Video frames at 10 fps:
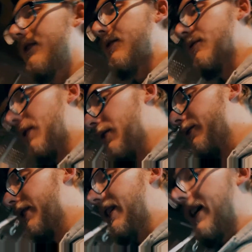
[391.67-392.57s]
to
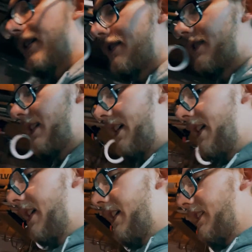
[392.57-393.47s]
hopefully catch
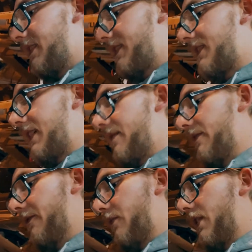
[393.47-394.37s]
some
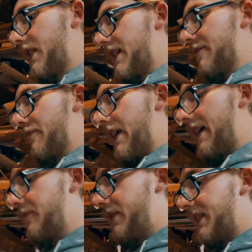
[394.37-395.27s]
of what it
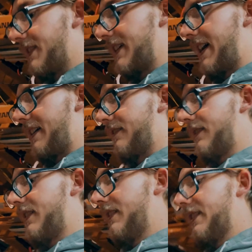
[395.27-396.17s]
might piss
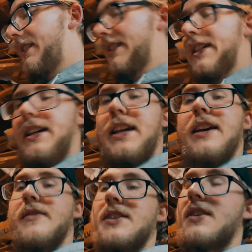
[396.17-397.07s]
out if it